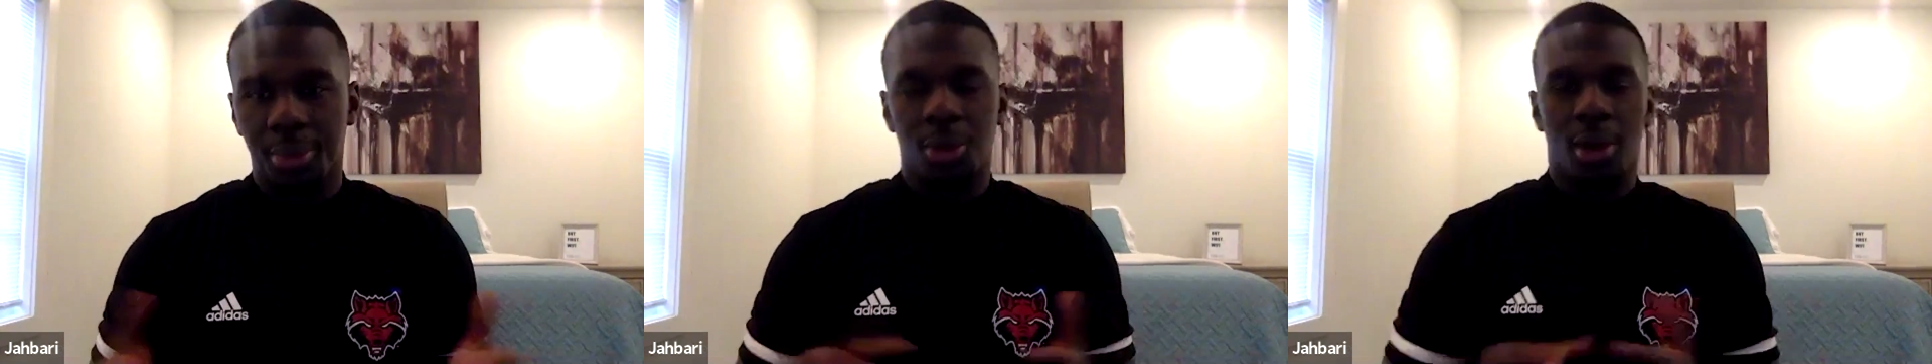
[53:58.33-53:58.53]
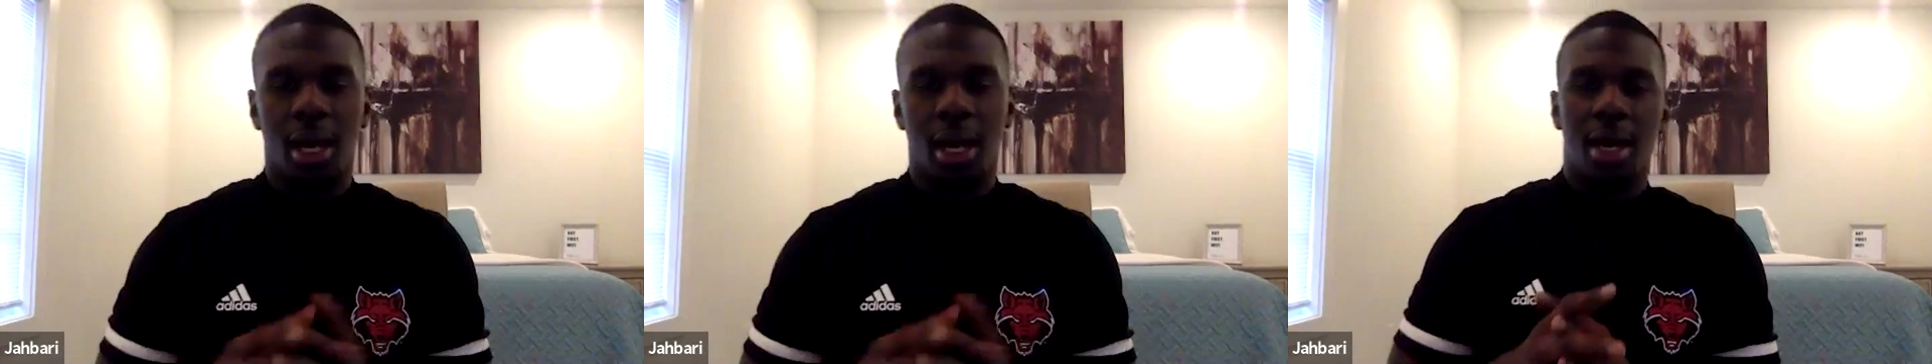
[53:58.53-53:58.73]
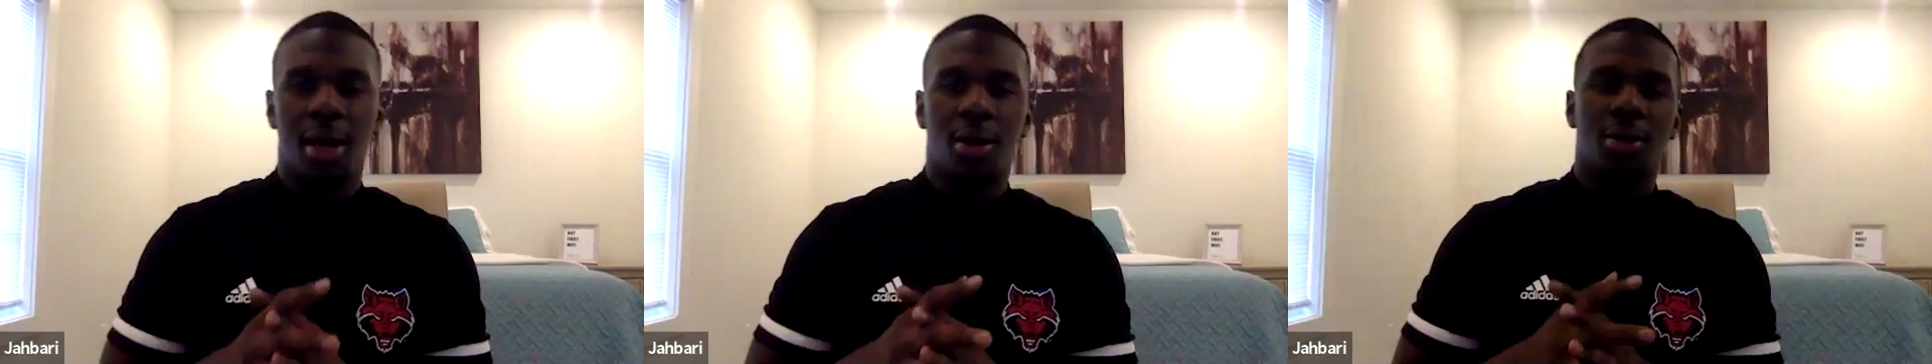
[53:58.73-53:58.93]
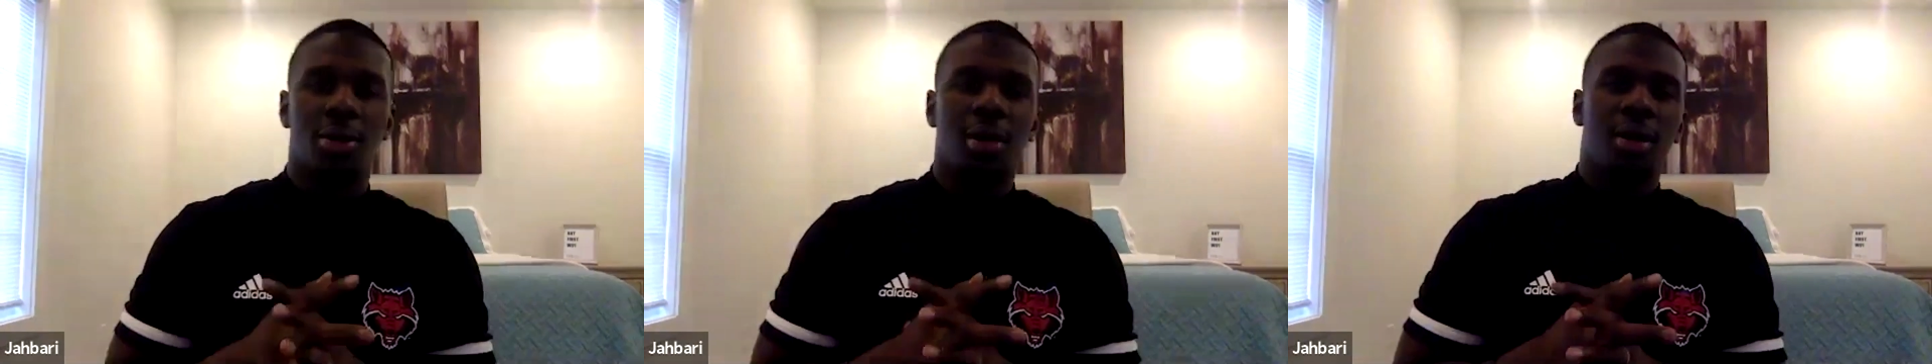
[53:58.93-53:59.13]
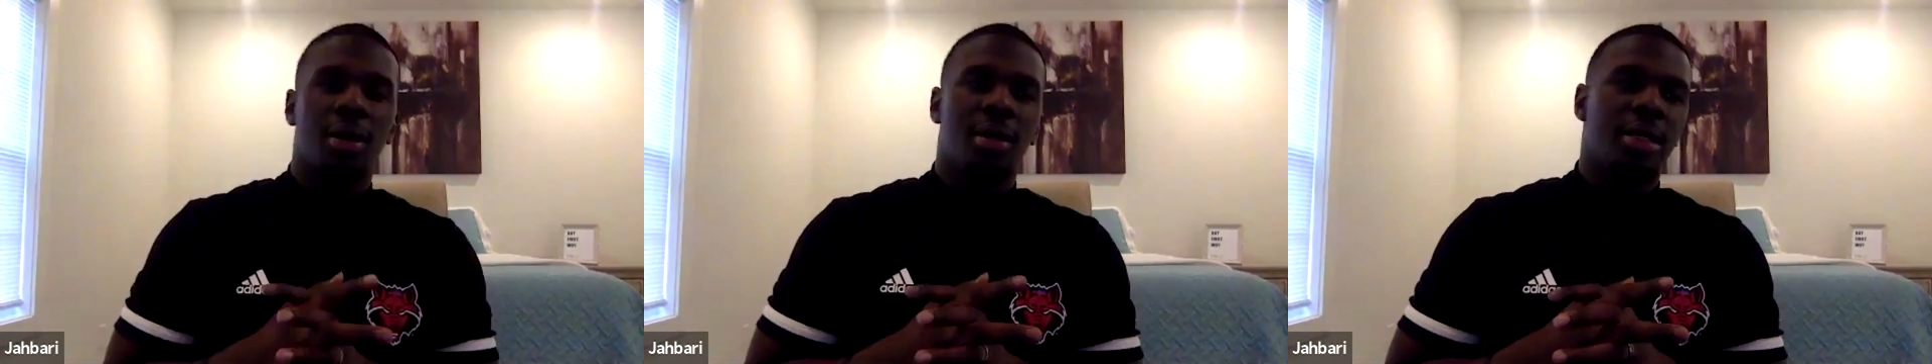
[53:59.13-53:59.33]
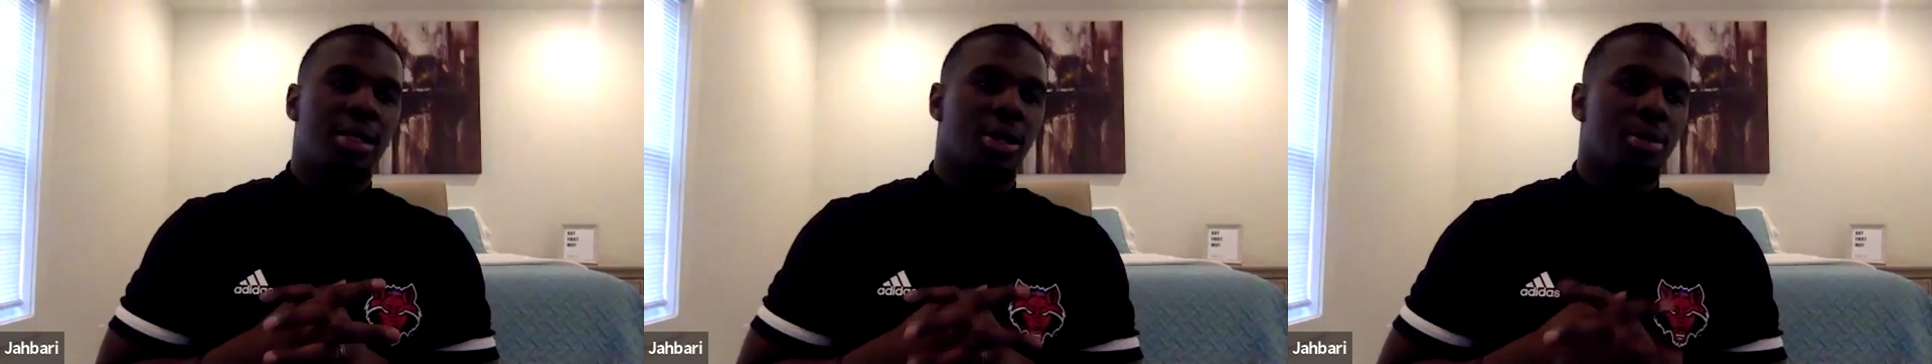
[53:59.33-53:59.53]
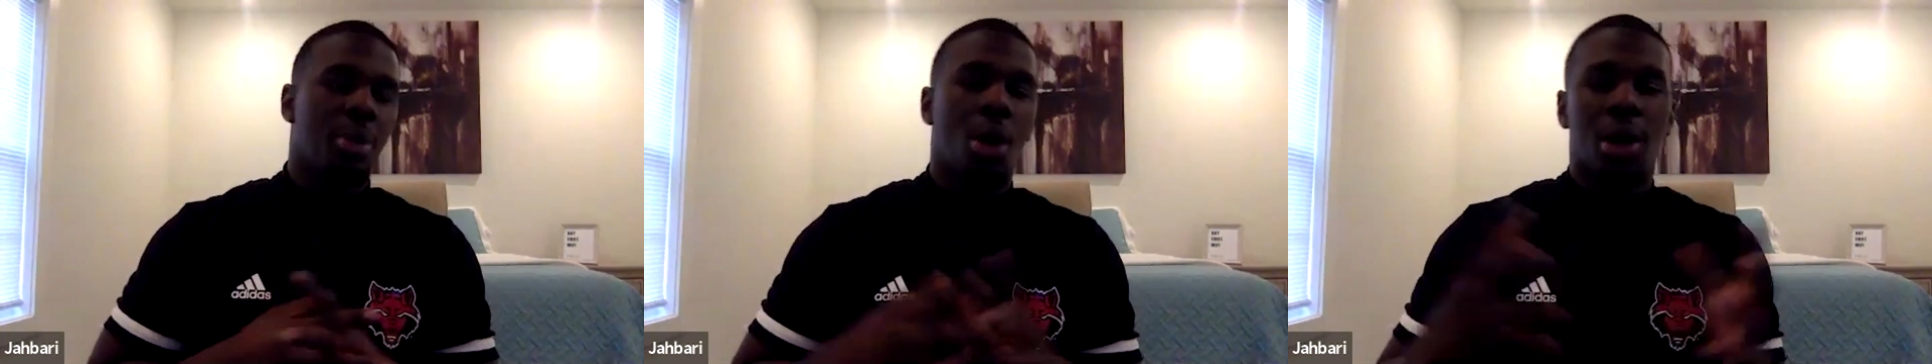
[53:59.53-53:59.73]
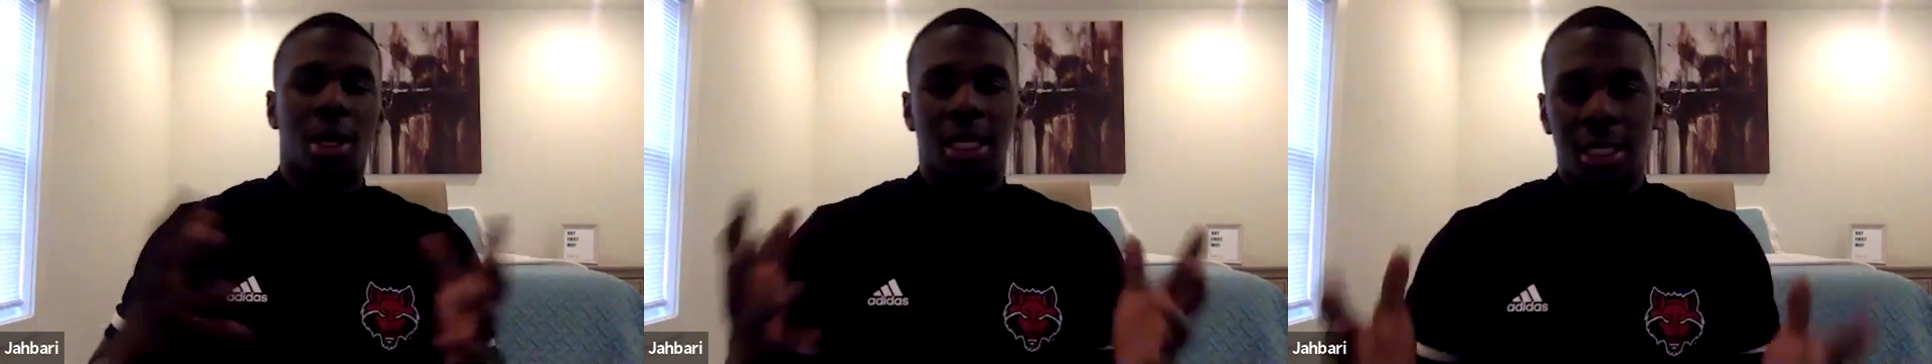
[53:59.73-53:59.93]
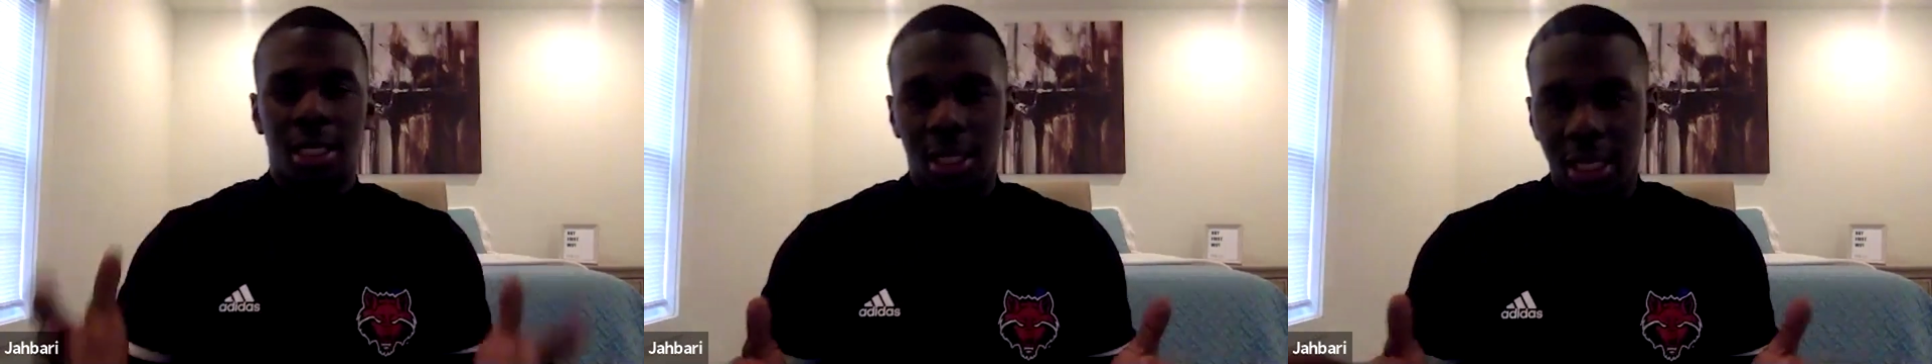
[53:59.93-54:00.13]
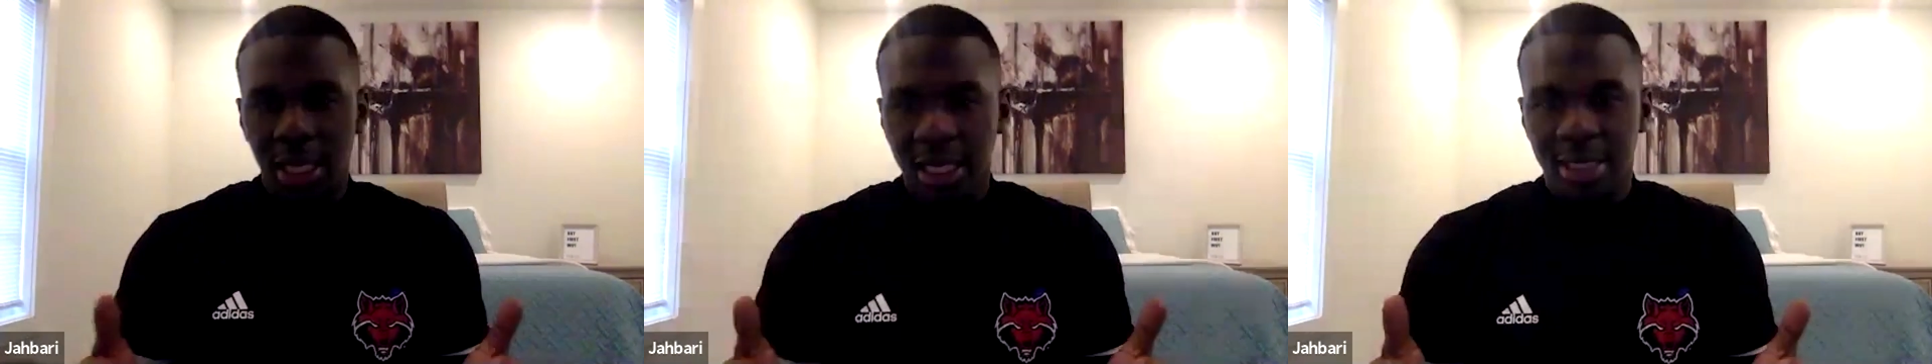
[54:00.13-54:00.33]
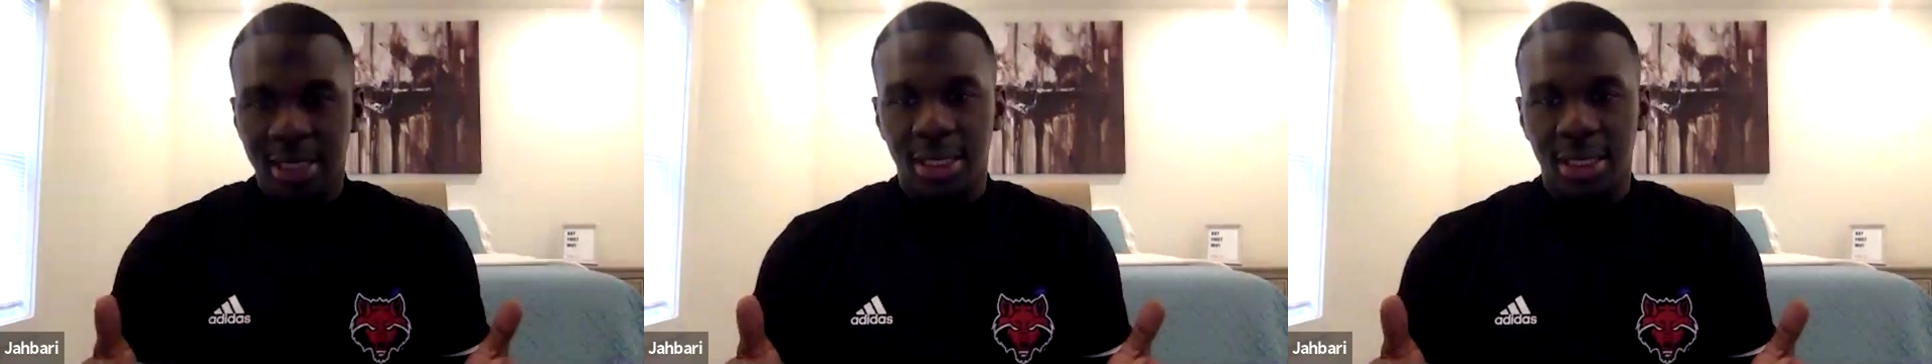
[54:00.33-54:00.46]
or how, parking is